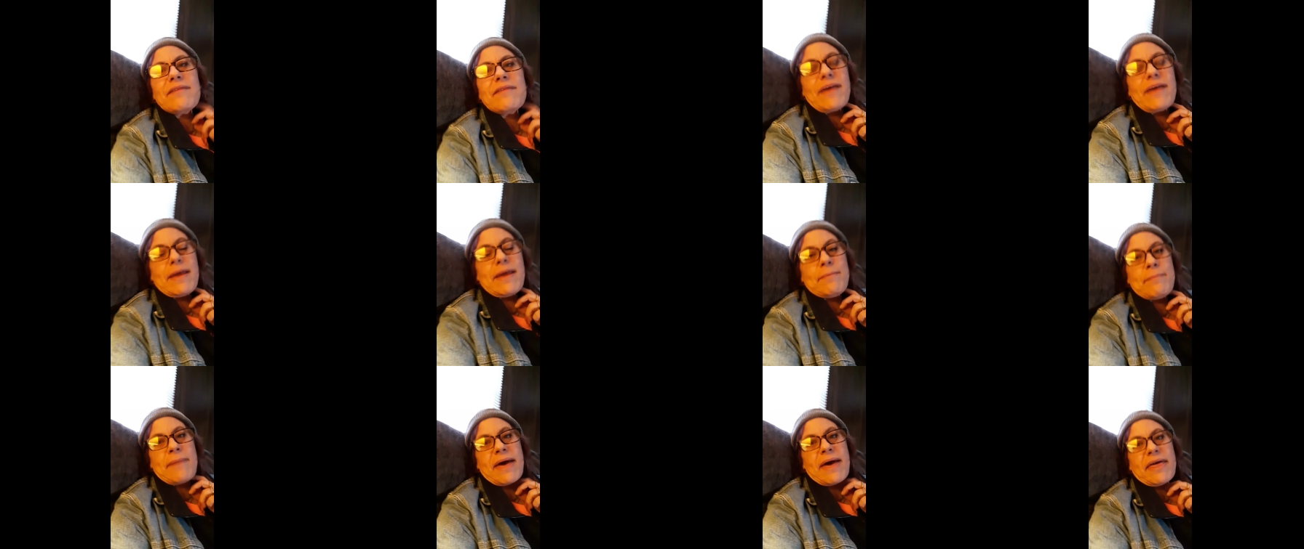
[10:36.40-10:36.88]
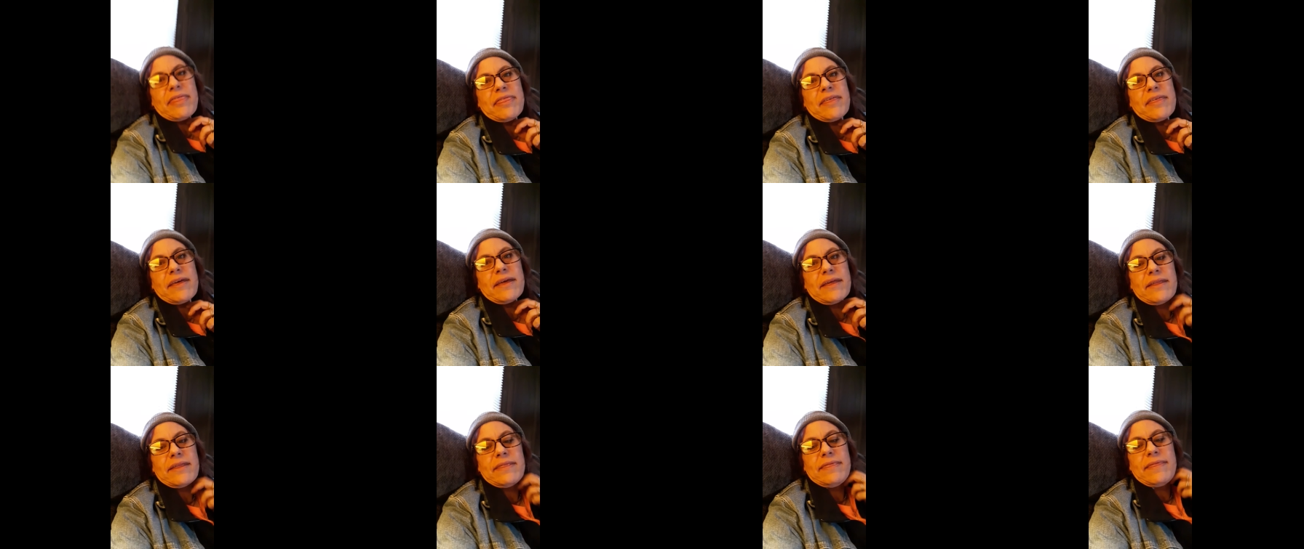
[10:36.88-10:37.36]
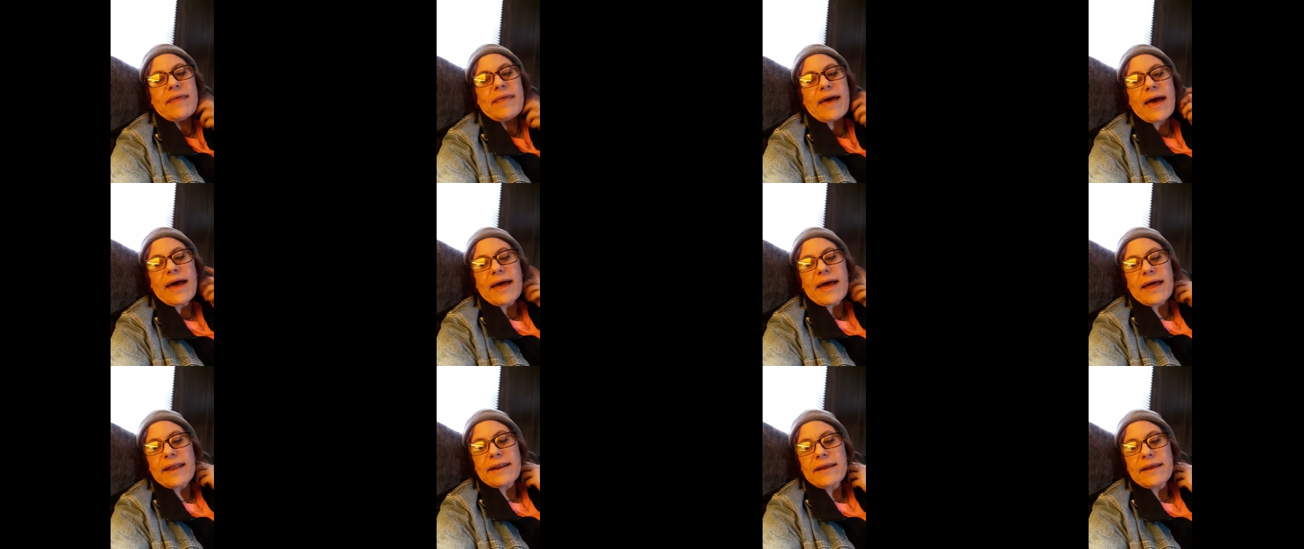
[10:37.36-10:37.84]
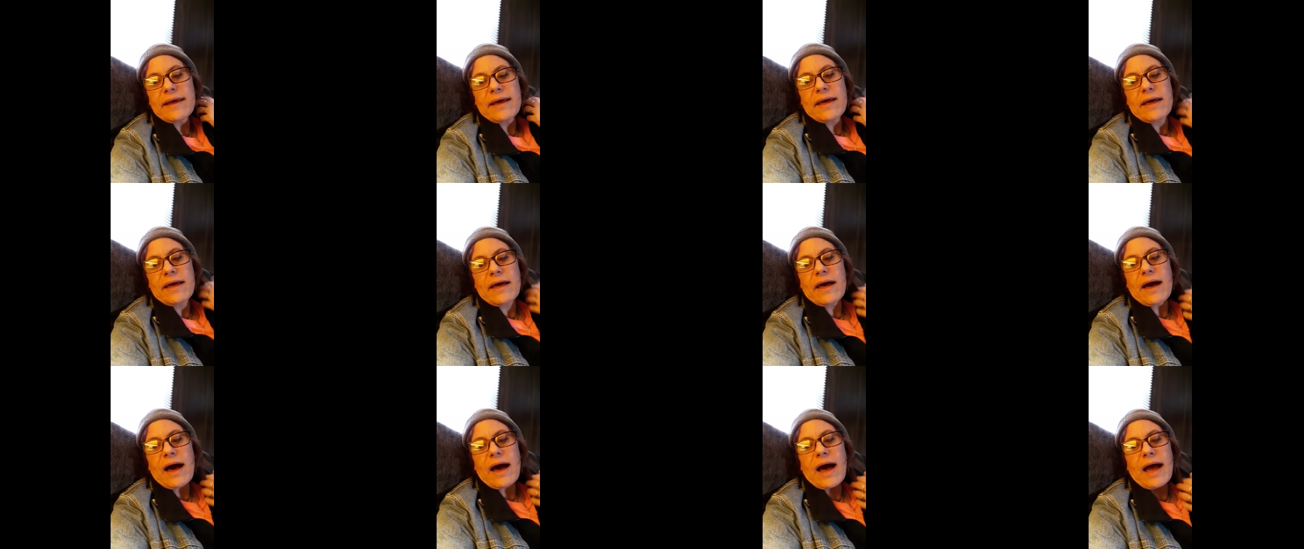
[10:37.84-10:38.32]
a method that
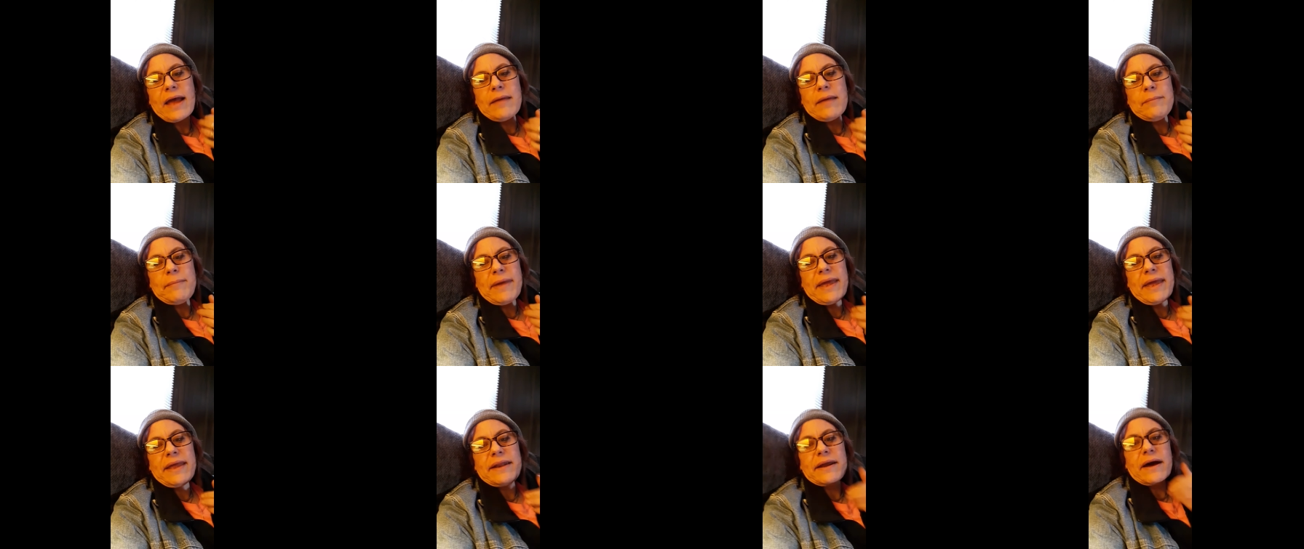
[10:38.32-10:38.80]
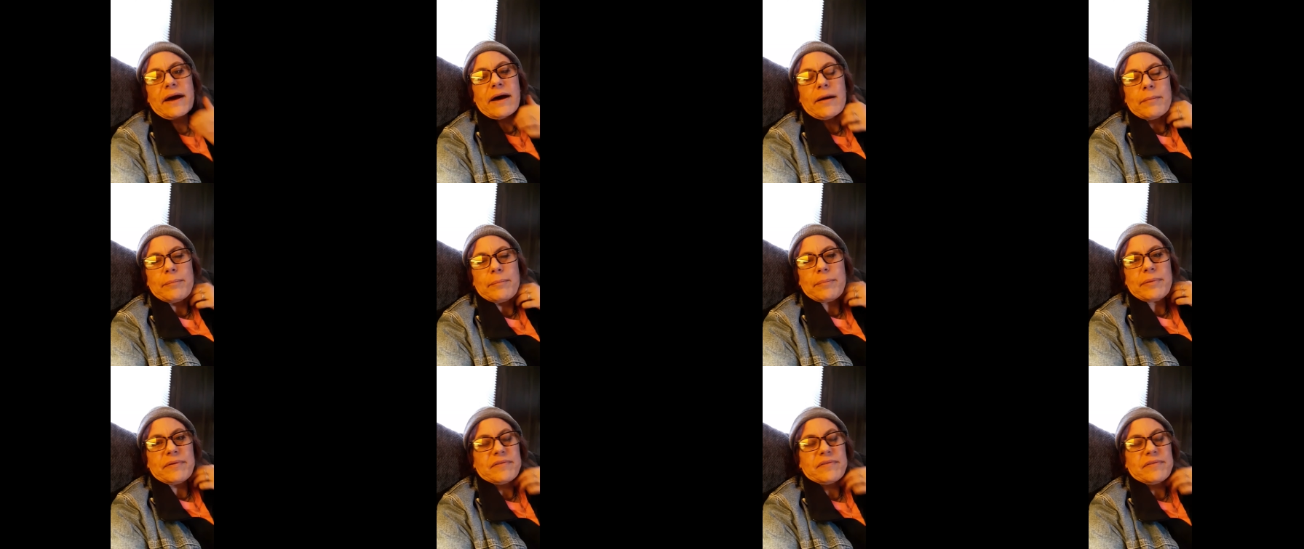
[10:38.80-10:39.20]
I made up